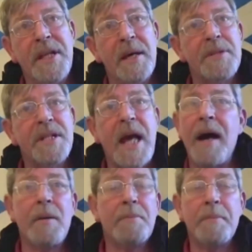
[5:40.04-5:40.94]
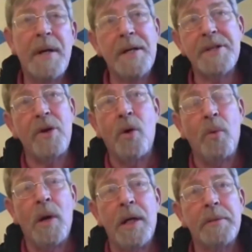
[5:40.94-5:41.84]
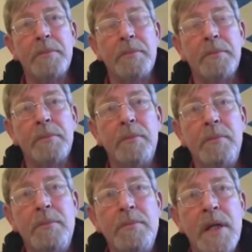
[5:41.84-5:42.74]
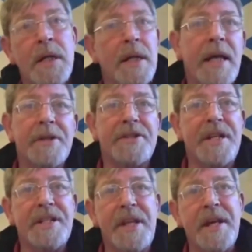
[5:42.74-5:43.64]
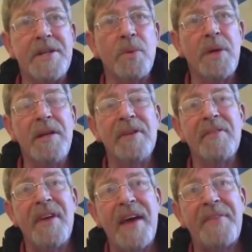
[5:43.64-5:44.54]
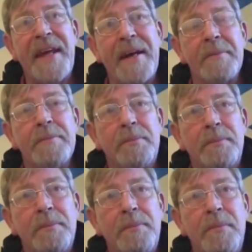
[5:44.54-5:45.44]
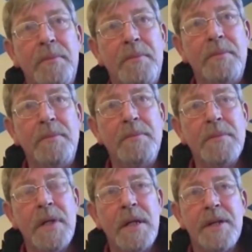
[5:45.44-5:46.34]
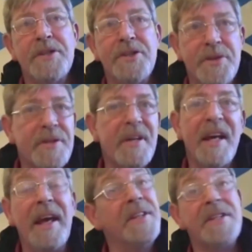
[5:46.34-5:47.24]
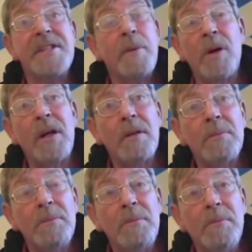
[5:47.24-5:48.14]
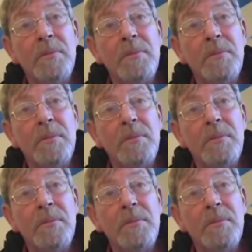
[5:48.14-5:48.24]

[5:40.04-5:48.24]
The term scab is an old one. Kids these days won't even have heard of it. It's just agency worker.